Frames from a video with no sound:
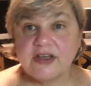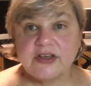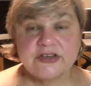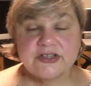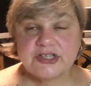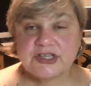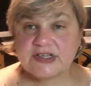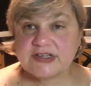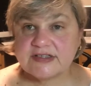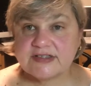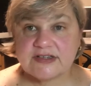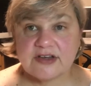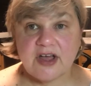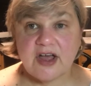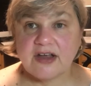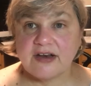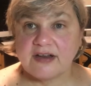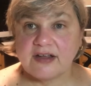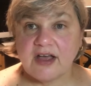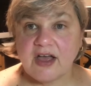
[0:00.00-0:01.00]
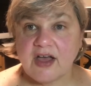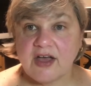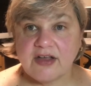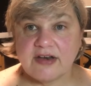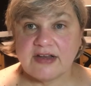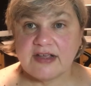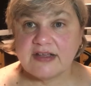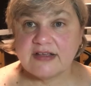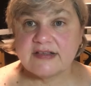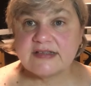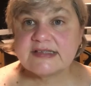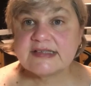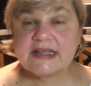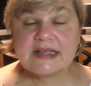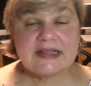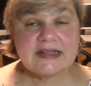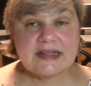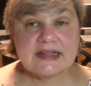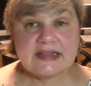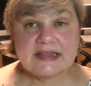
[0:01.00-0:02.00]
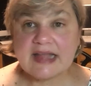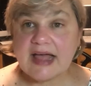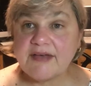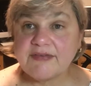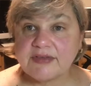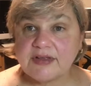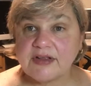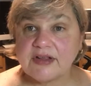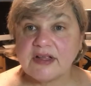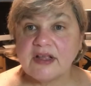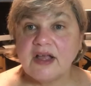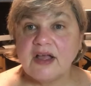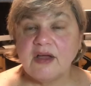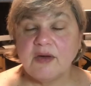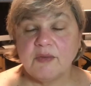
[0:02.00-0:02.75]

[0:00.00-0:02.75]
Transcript: She is not on his level